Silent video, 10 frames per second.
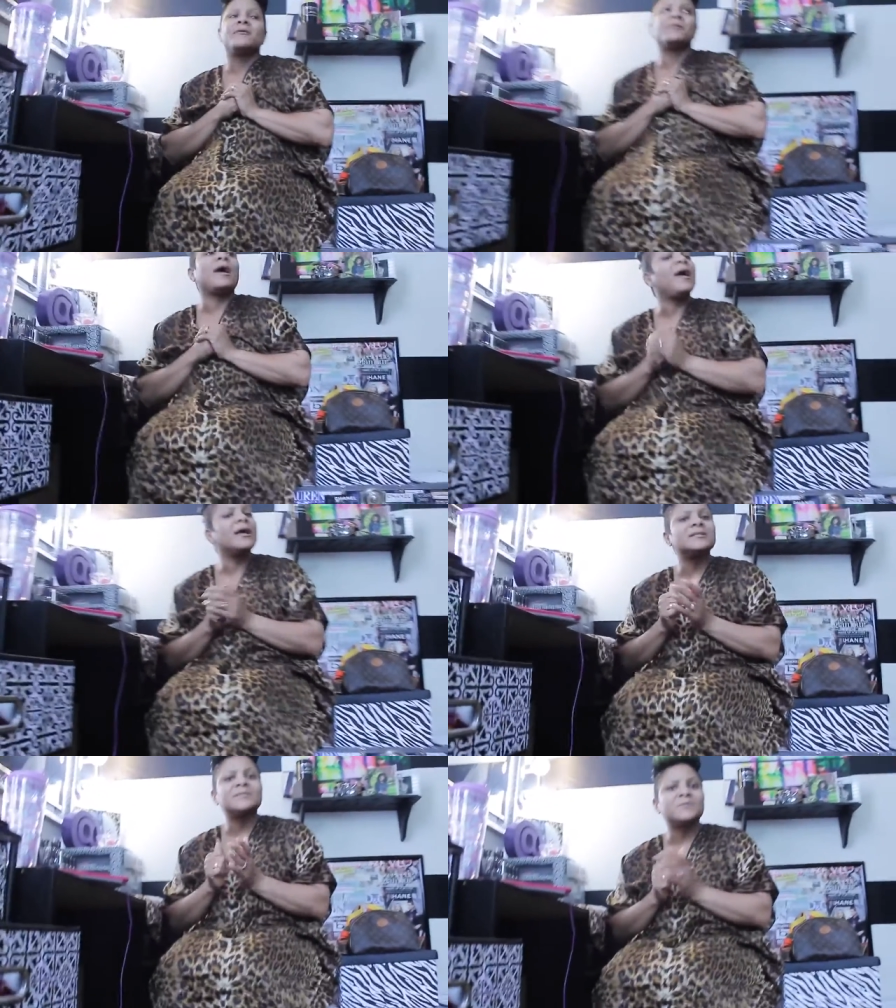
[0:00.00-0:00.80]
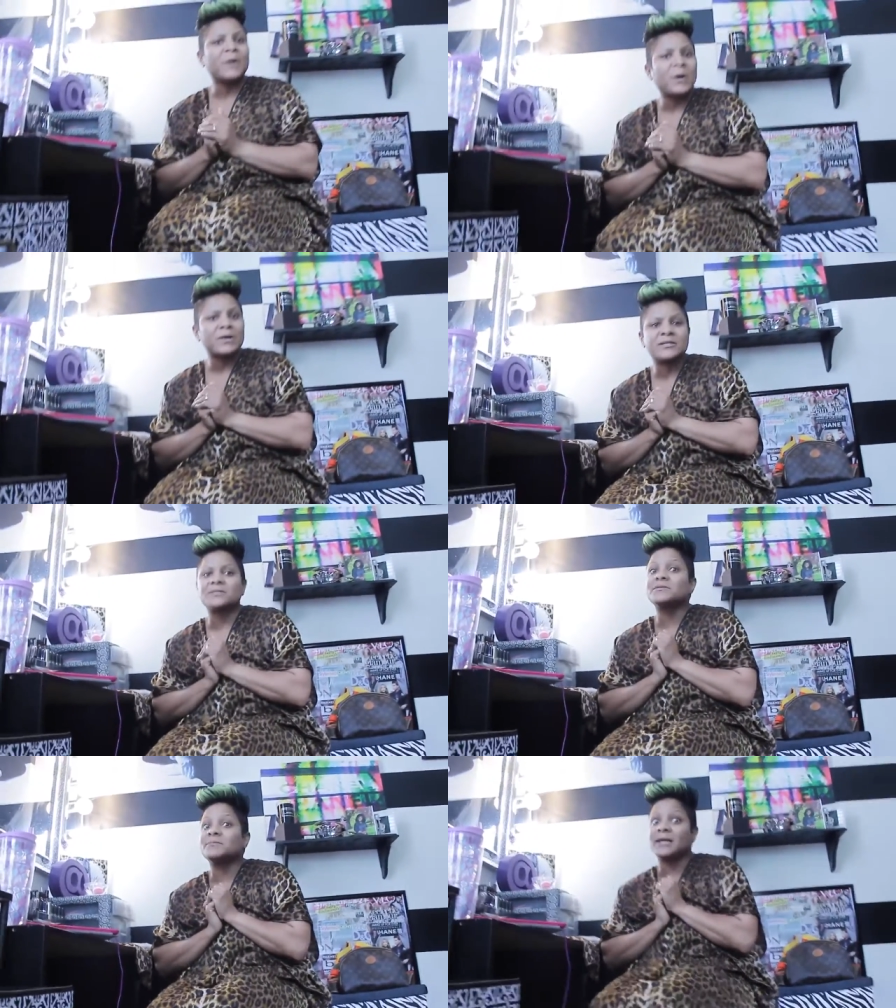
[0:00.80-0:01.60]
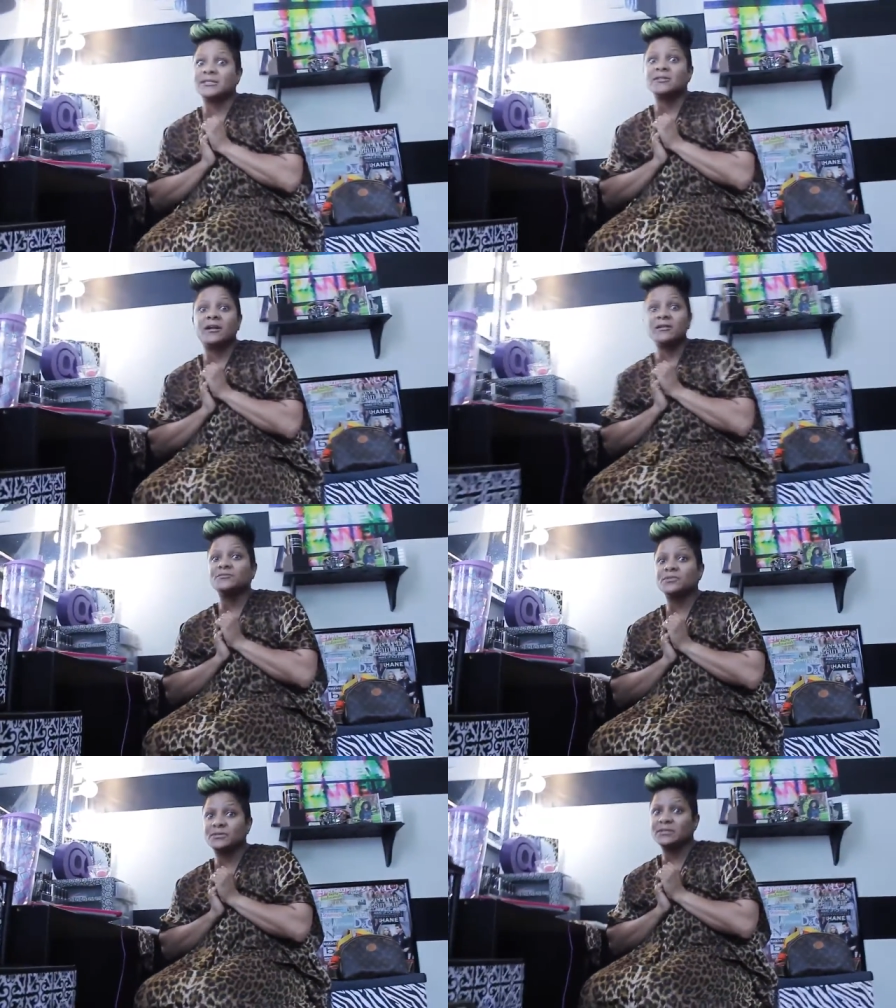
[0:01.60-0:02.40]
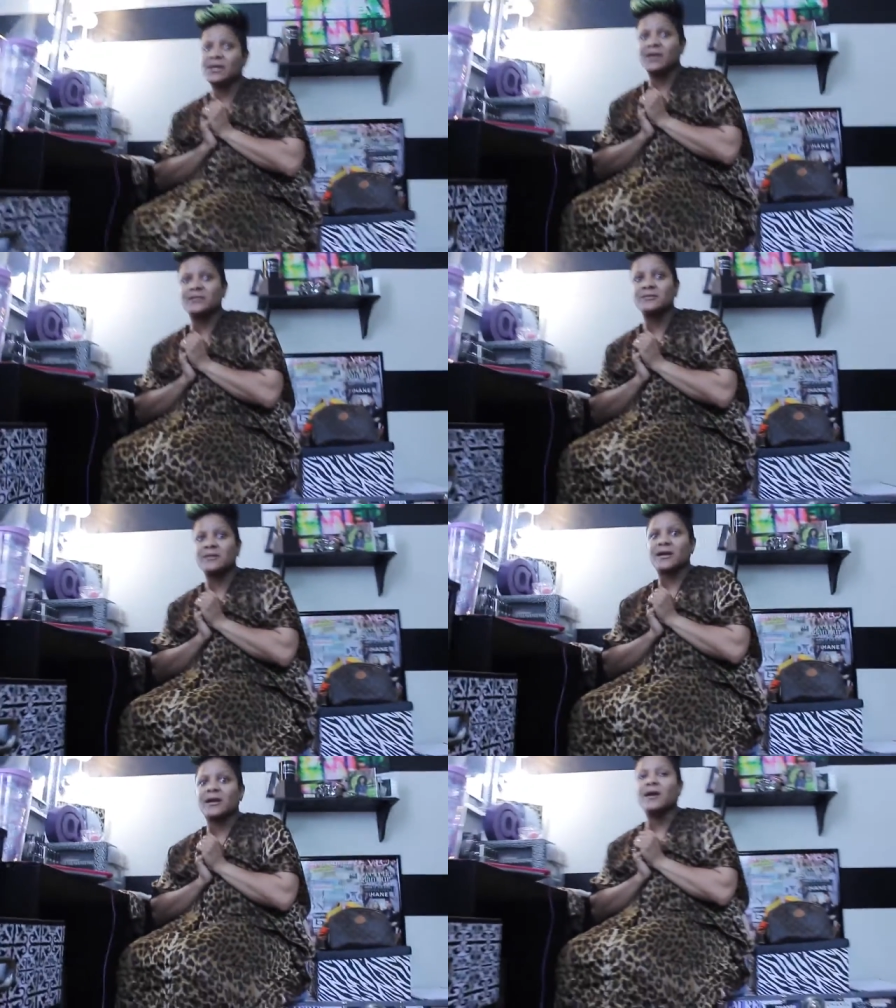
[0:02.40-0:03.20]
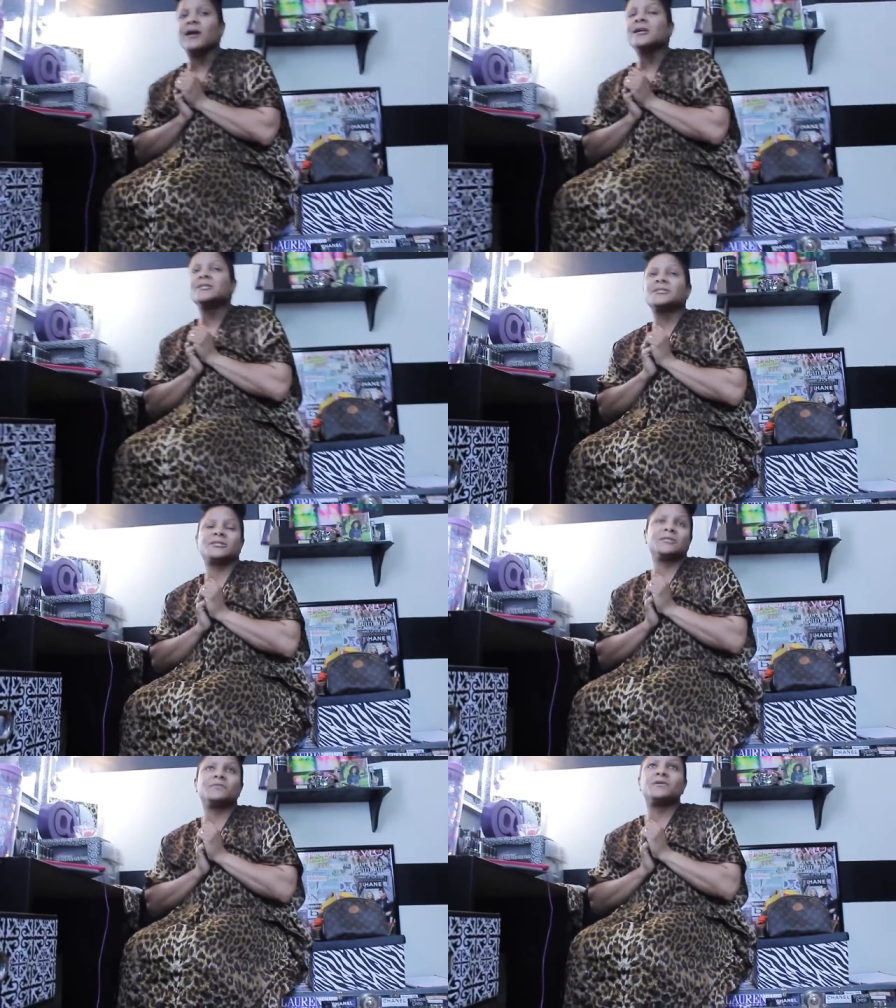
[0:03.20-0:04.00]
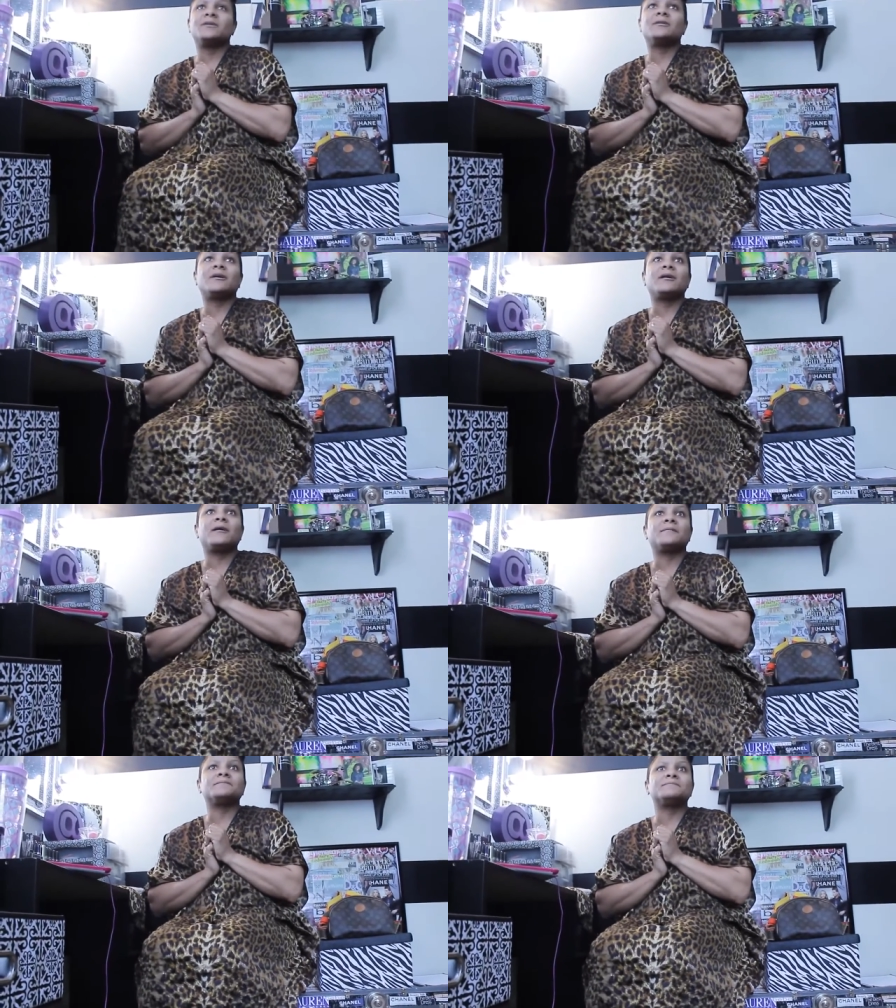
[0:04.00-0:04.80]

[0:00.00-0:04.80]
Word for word: when I had to work, and this was my Charlotte Russe days now, she would um,